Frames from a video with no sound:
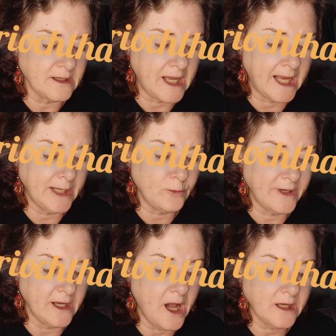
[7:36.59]

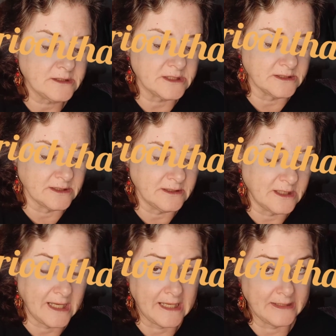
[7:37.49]

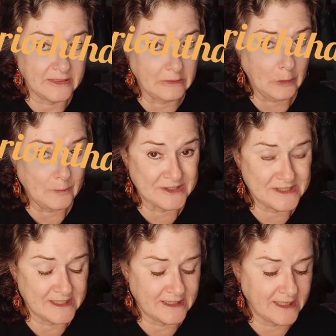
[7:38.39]
I hope I
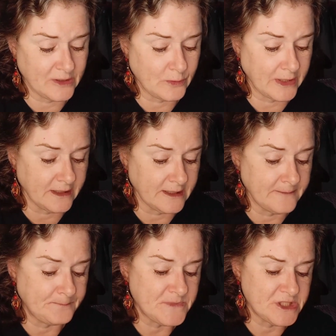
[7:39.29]
said that correctly,
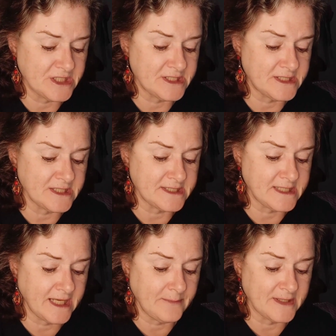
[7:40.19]
just the
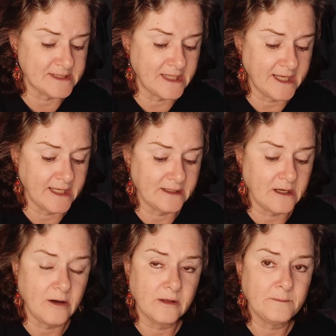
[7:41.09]
same as they had
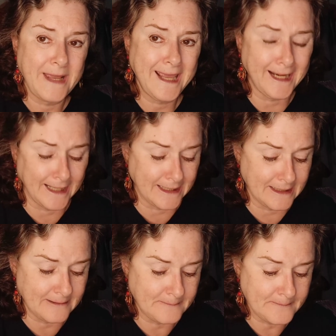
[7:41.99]
called Madeline?